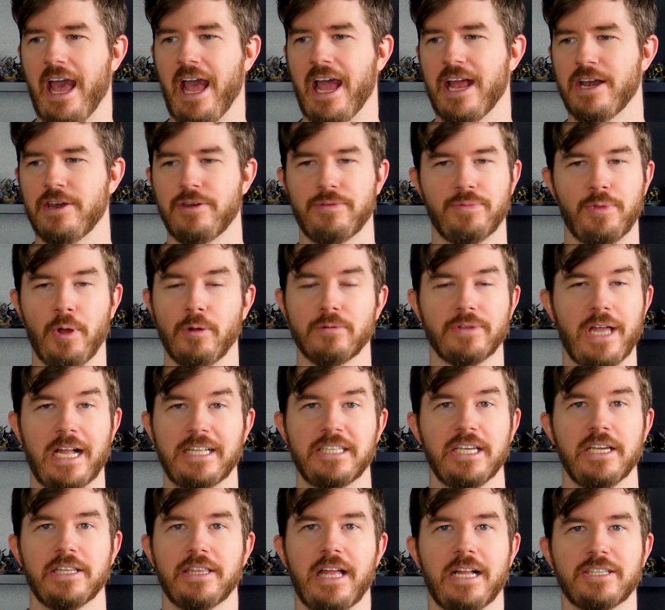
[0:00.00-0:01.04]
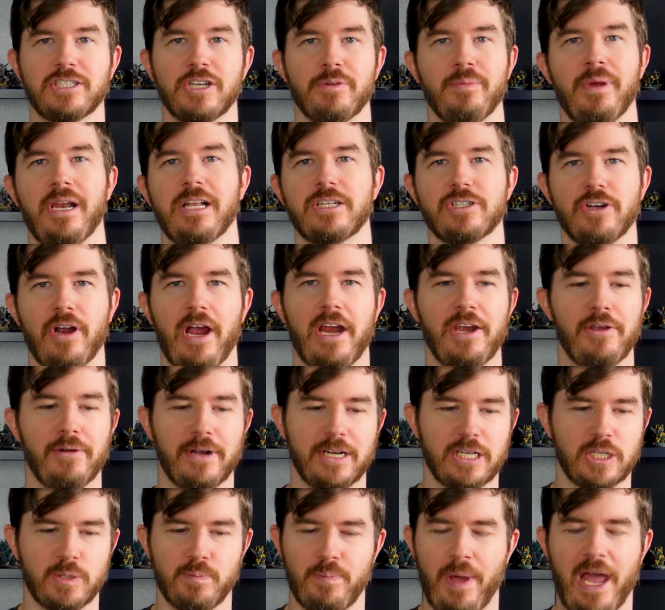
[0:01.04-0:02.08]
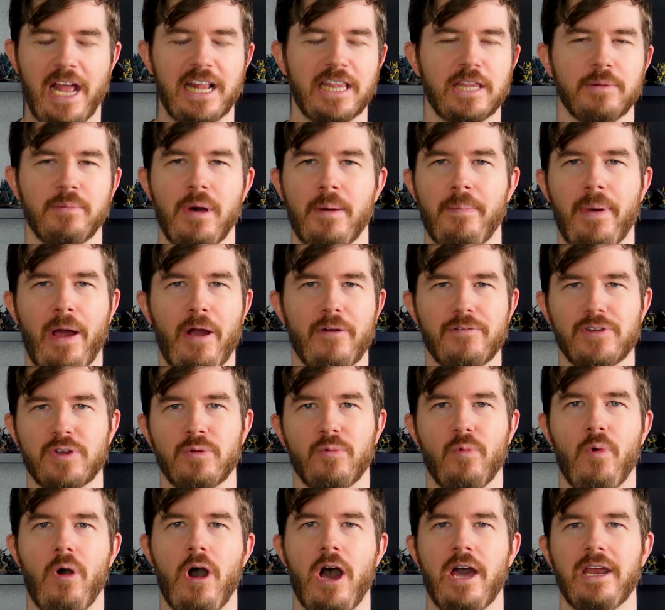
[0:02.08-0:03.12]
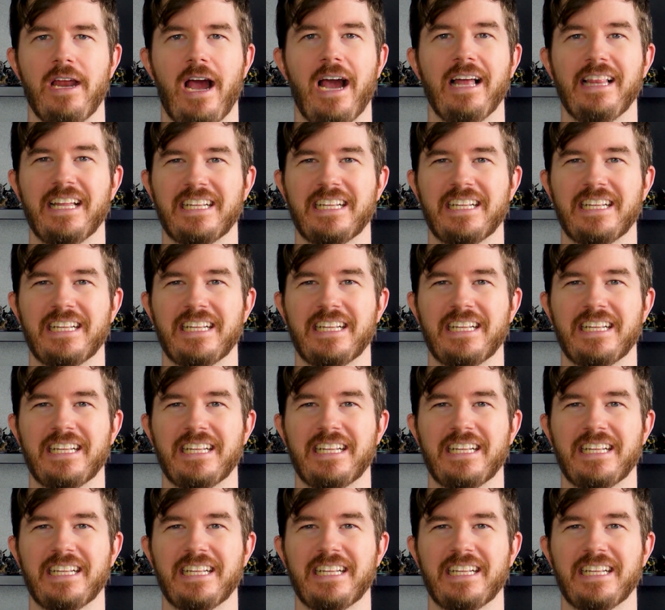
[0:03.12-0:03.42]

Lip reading: And that's it. That's your miniature. And you can just paint them up however you want.